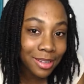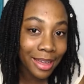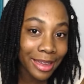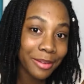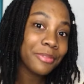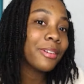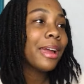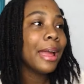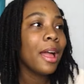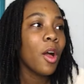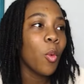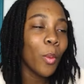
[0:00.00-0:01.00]
life
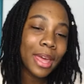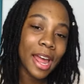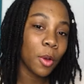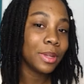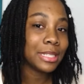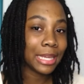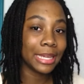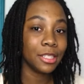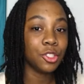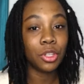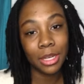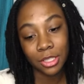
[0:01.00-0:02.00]
when I was in
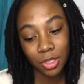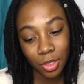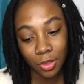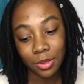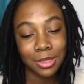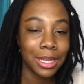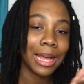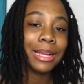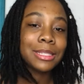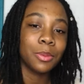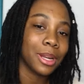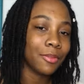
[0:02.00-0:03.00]
traditional
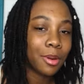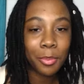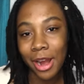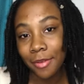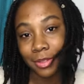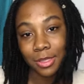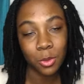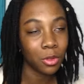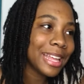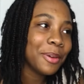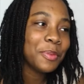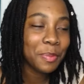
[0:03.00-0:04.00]
slash whatever private
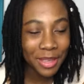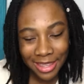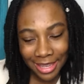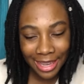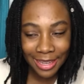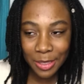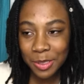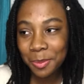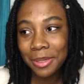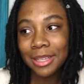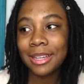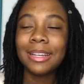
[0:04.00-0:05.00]
school. That would be the case
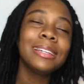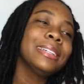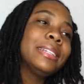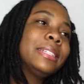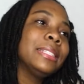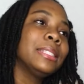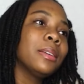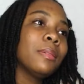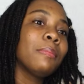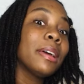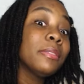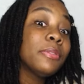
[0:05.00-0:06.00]
because
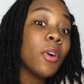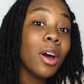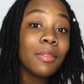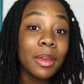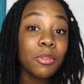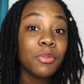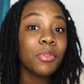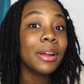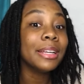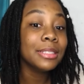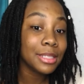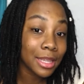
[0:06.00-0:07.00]
all of my
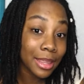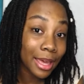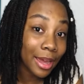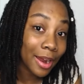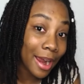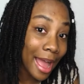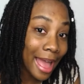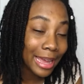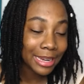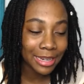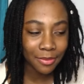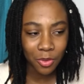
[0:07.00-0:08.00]
friends are there,
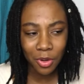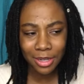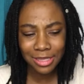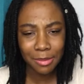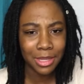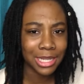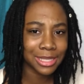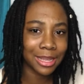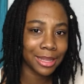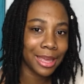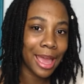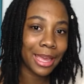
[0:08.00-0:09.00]
and of course, I'm not
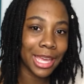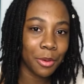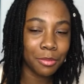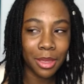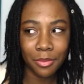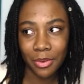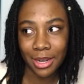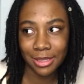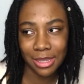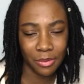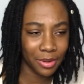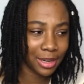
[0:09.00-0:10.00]
exactly hanging out with my
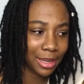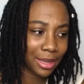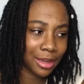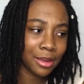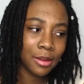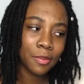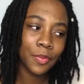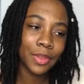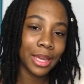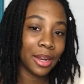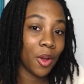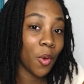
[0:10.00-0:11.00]
friends every day
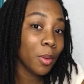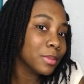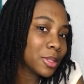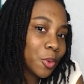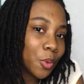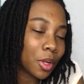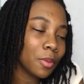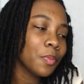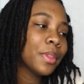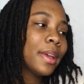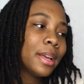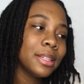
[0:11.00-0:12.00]
and homeschool.
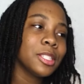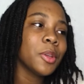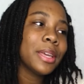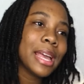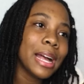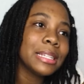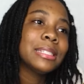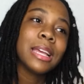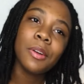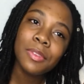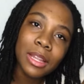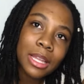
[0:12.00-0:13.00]
So yes,
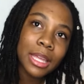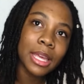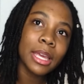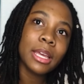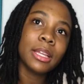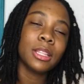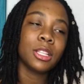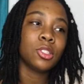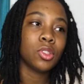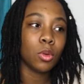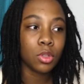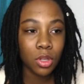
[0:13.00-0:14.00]
definitely the
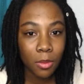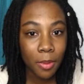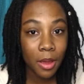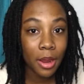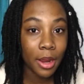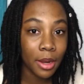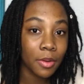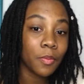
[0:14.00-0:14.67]
social part